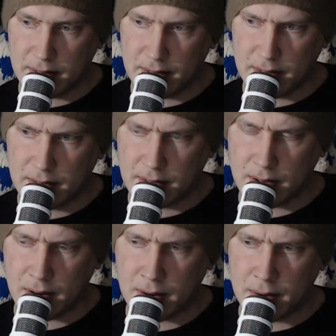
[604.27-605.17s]
it's
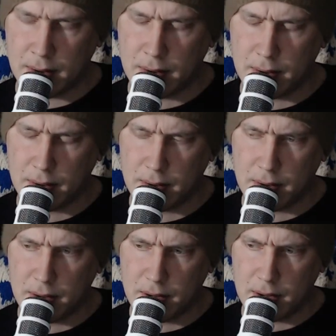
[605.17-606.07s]
hard.
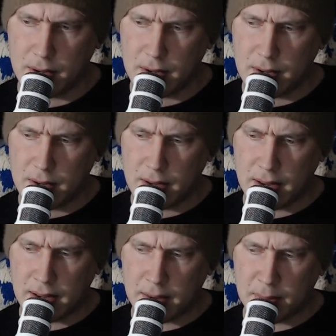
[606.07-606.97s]

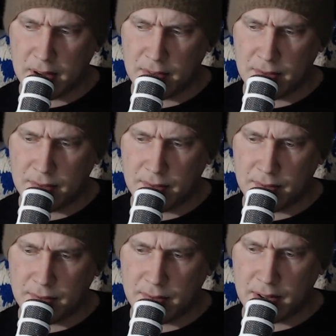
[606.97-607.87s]
I've
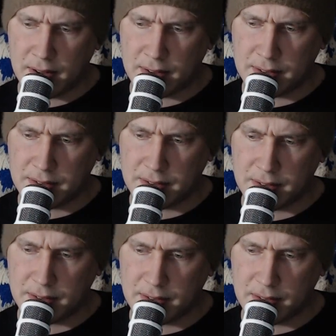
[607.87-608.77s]
felt,
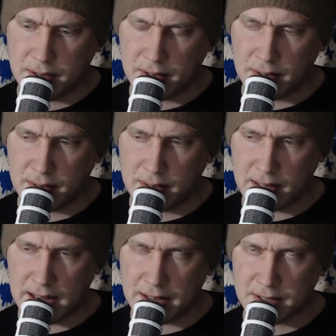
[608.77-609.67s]
the
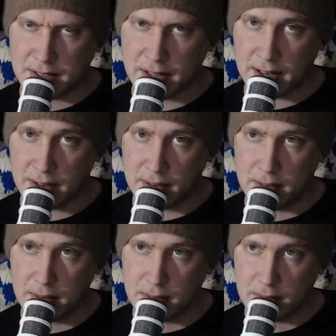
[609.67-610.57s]
last cycle,
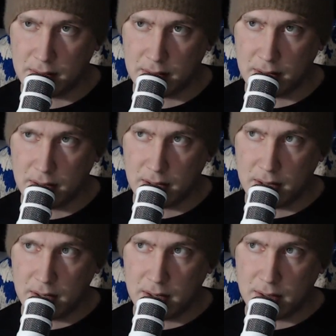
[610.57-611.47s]

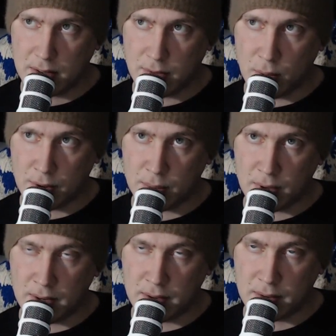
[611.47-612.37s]
the fourth
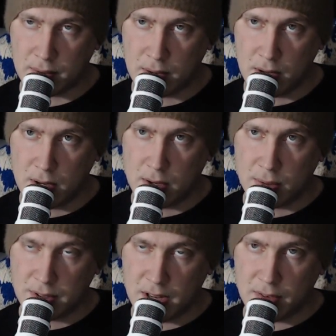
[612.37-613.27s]
one,
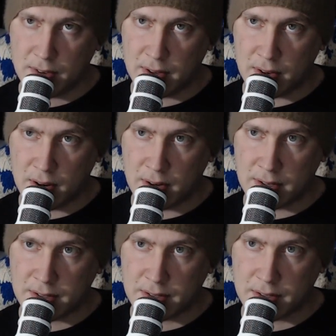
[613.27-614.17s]
was definitely the
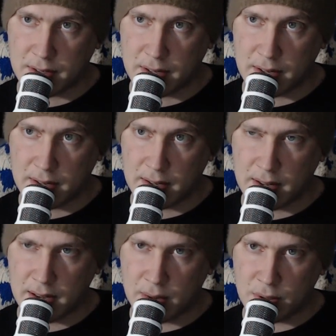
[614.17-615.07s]
hardest.
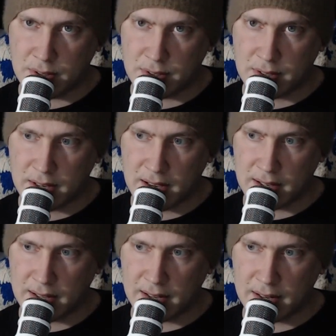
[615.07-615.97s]
I was kind
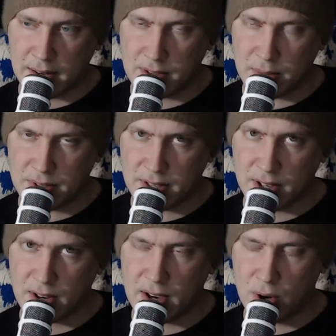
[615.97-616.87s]
of like, it was almost like
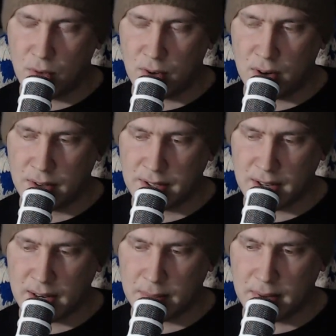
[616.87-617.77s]
you're hungover all the
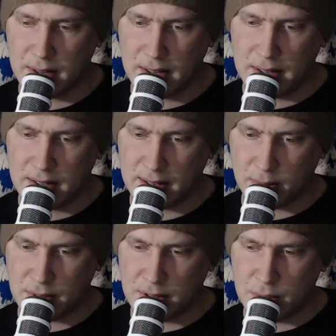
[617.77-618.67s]
time, like
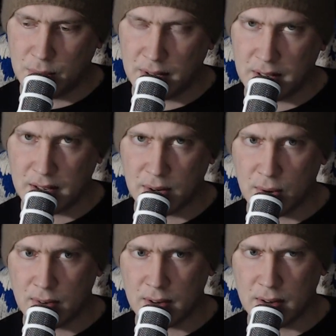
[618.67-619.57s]
residually
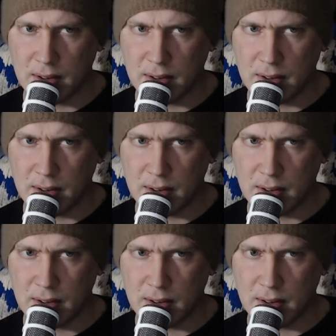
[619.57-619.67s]
hungover.